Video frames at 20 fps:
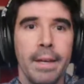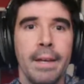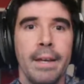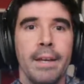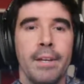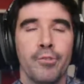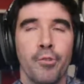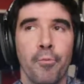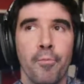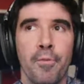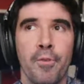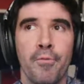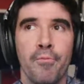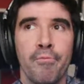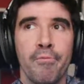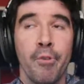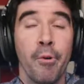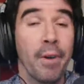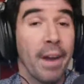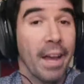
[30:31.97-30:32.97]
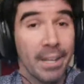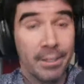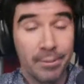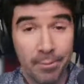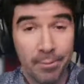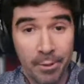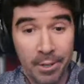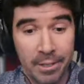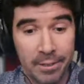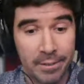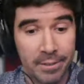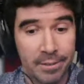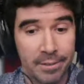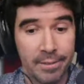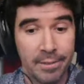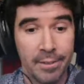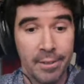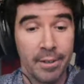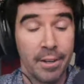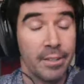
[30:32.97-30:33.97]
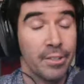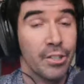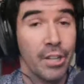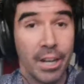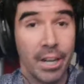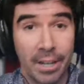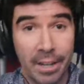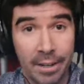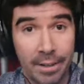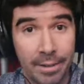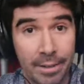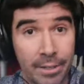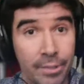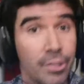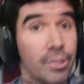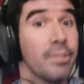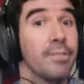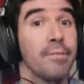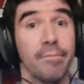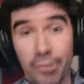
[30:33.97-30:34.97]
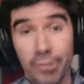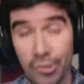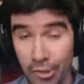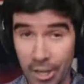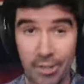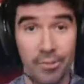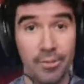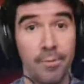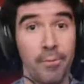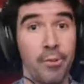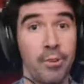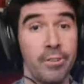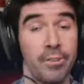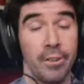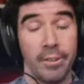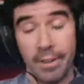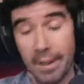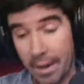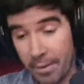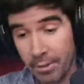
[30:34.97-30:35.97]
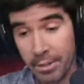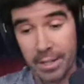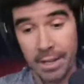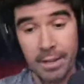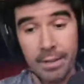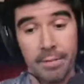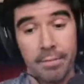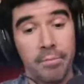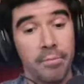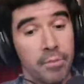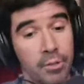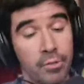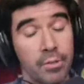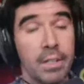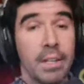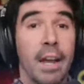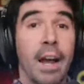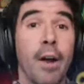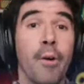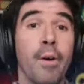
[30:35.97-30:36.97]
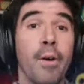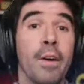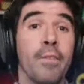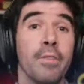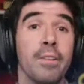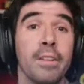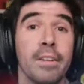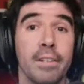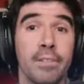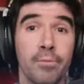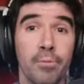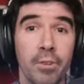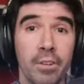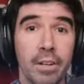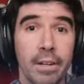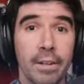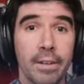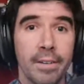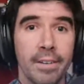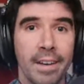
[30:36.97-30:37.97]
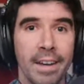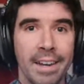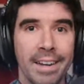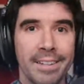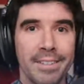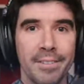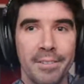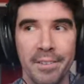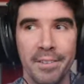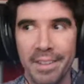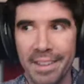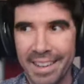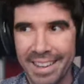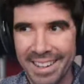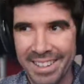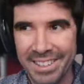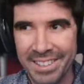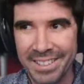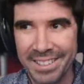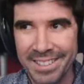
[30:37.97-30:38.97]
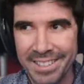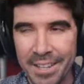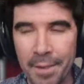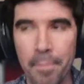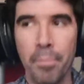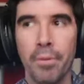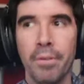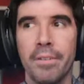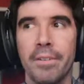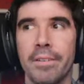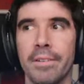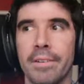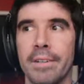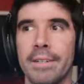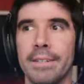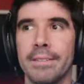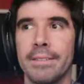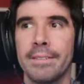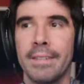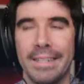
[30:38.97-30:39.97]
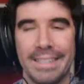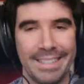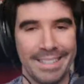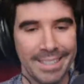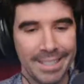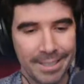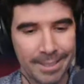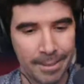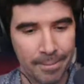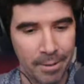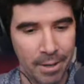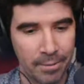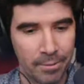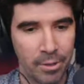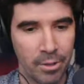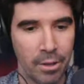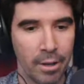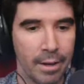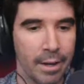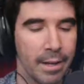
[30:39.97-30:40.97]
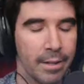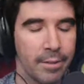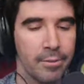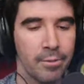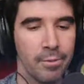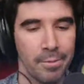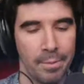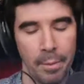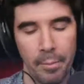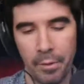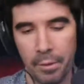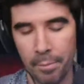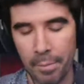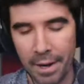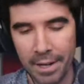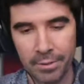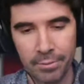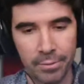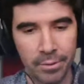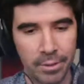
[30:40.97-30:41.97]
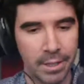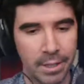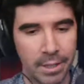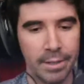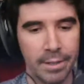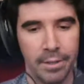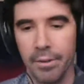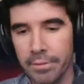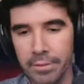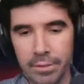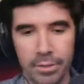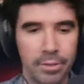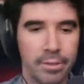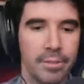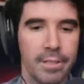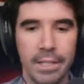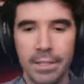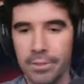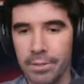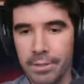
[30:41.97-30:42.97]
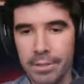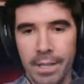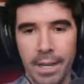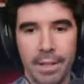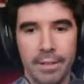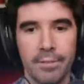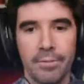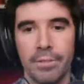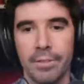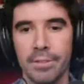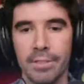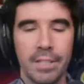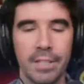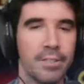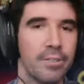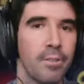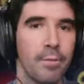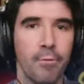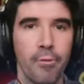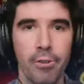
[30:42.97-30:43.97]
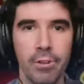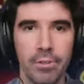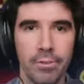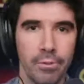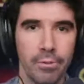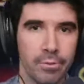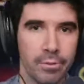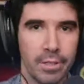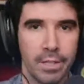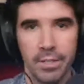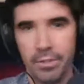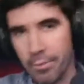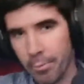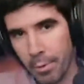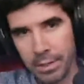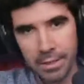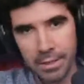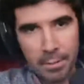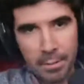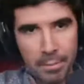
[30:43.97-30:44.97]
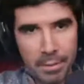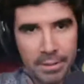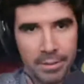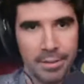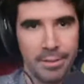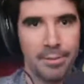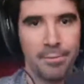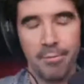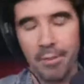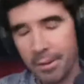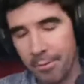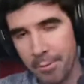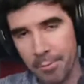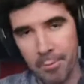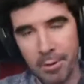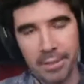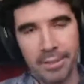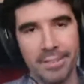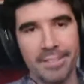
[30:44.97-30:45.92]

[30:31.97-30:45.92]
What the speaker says: So you don't ask for it. You're not checking. It just sends you a voice note every day. You see how everything is working, and it's simple. It's not a system you have to log into, remember the password or anything. No, it just sends you a text, or it sends you a voice note, sends you a WhatsApp message, or whatever you want.